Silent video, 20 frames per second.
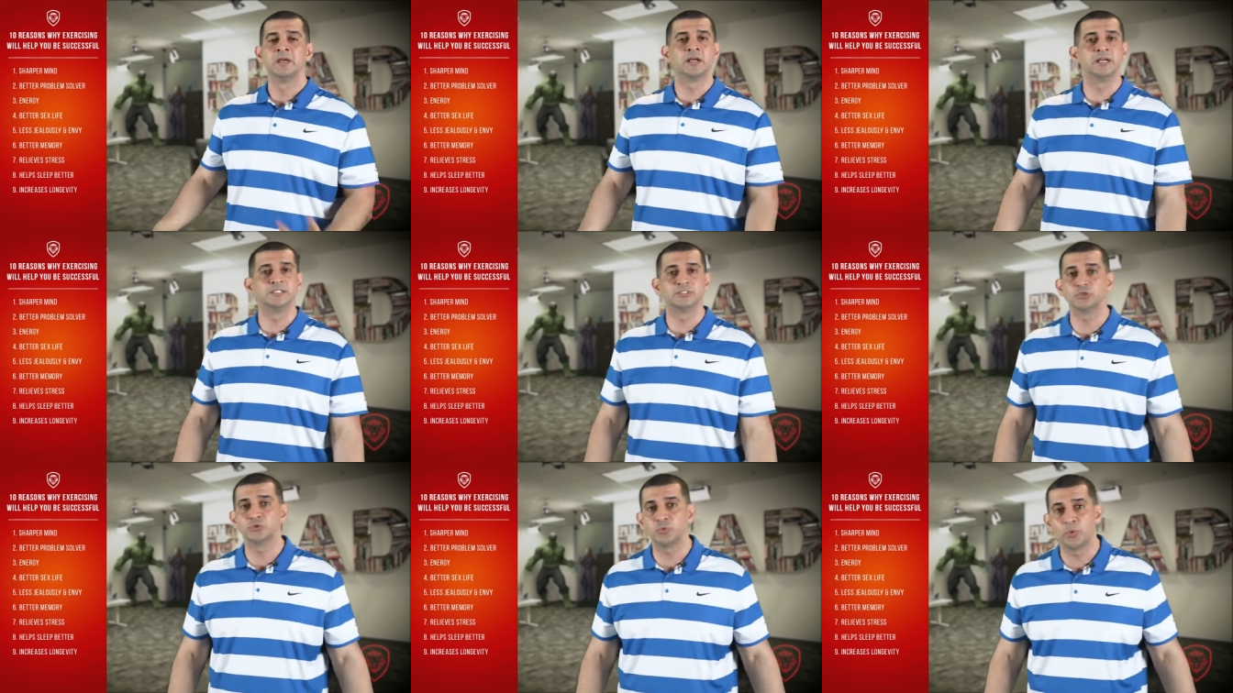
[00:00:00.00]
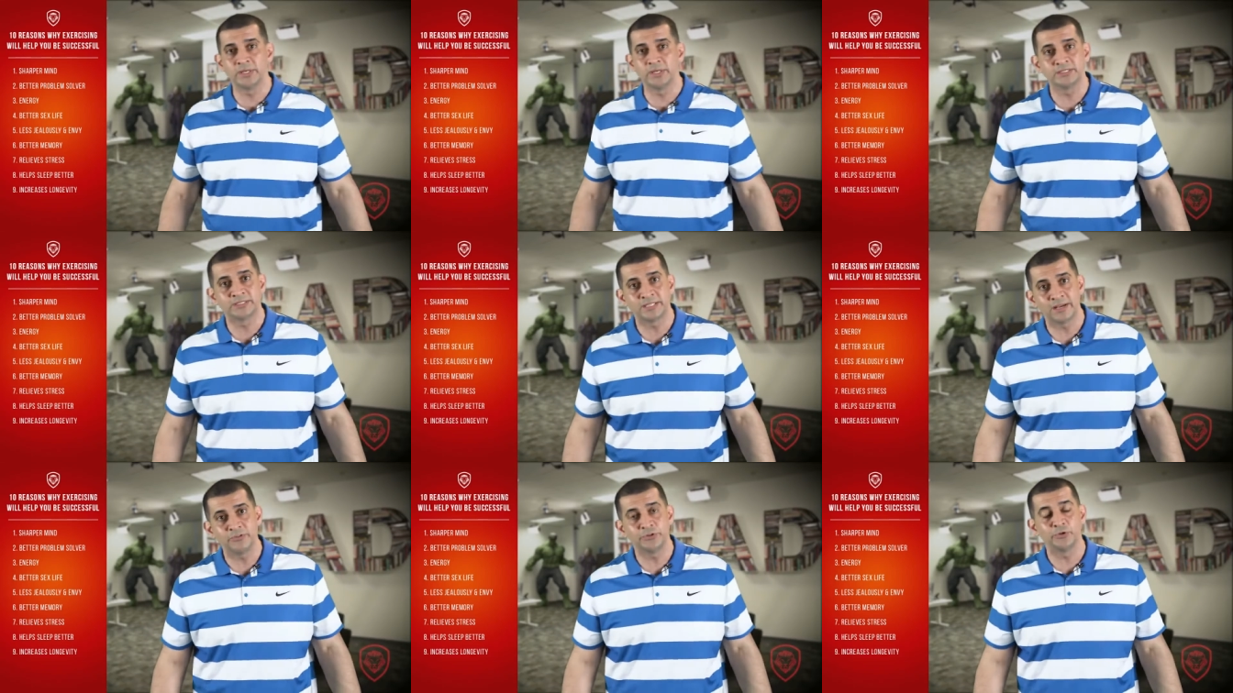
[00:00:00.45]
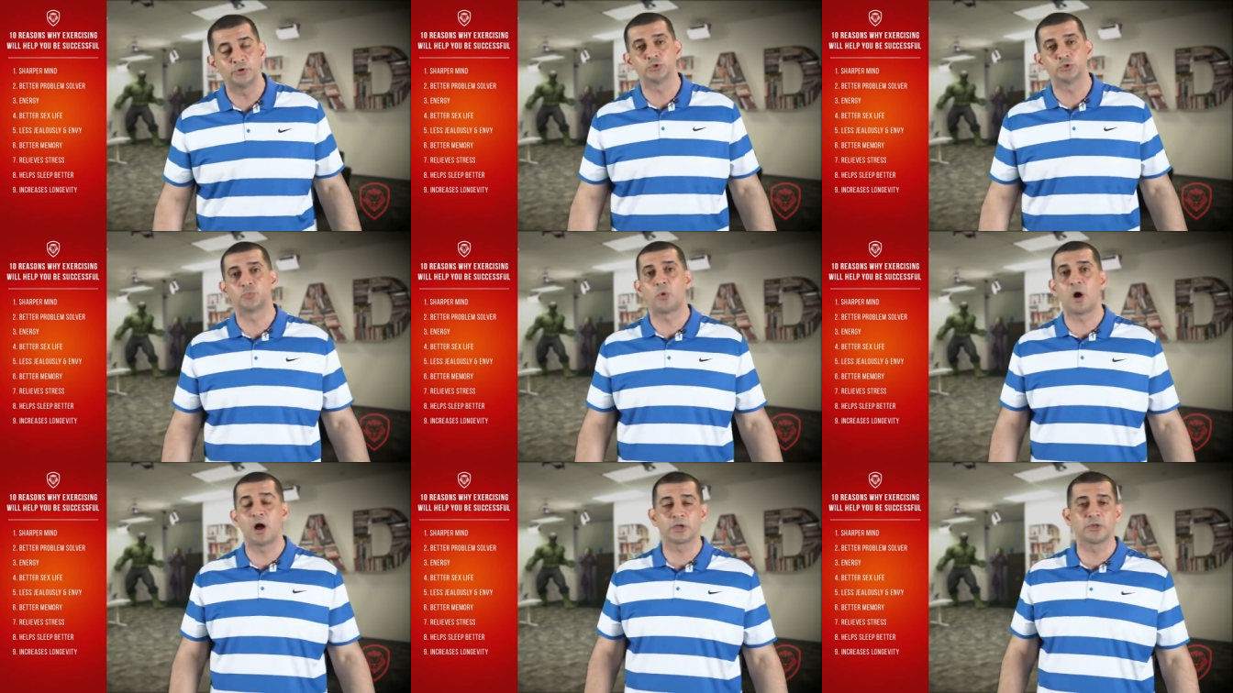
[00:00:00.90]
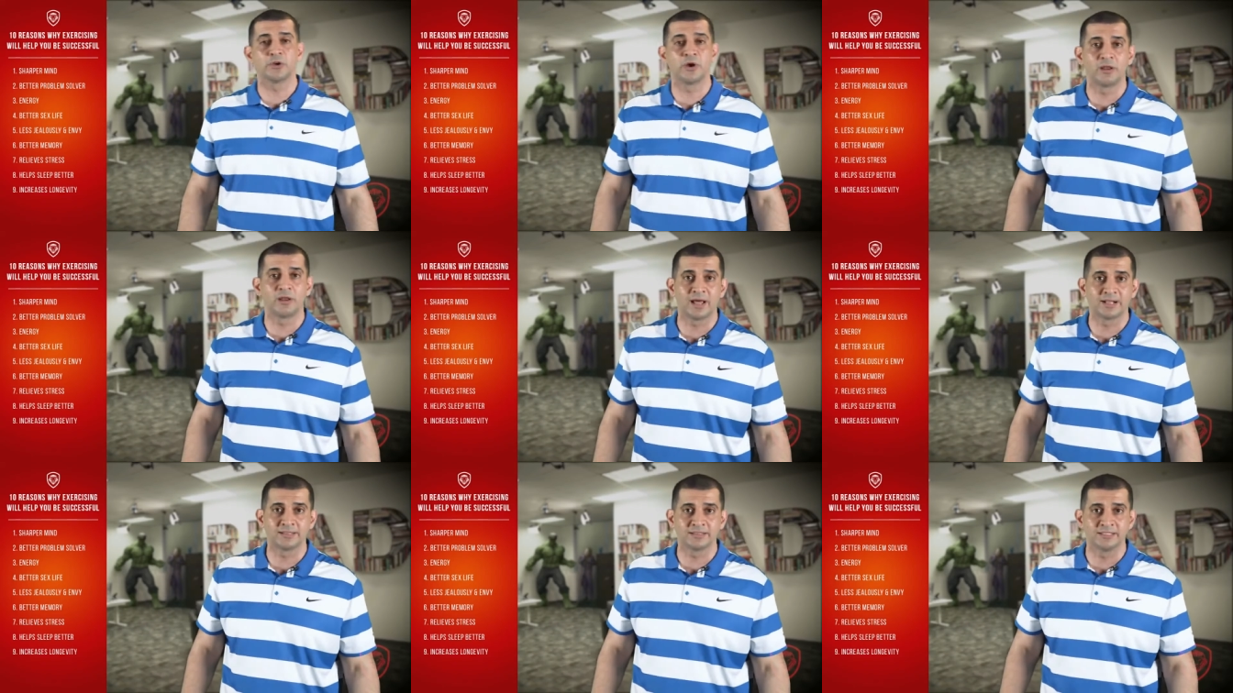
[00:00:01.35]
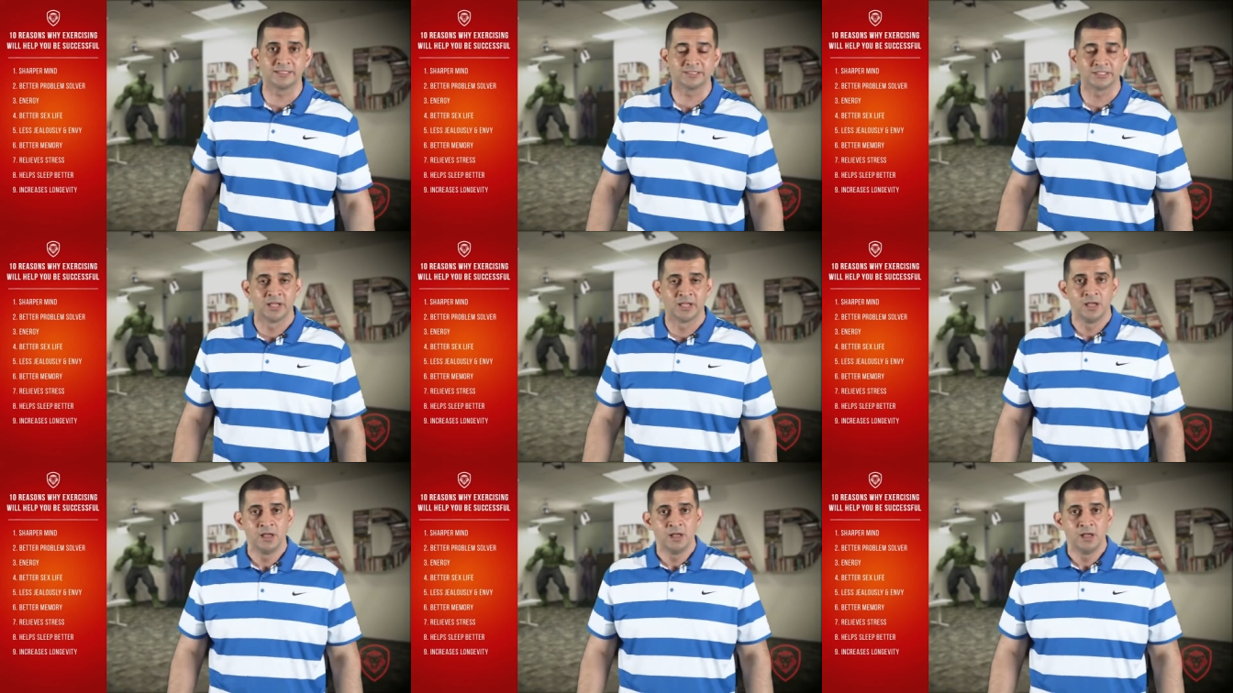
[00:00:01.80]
because the 27 year old's walking around like this.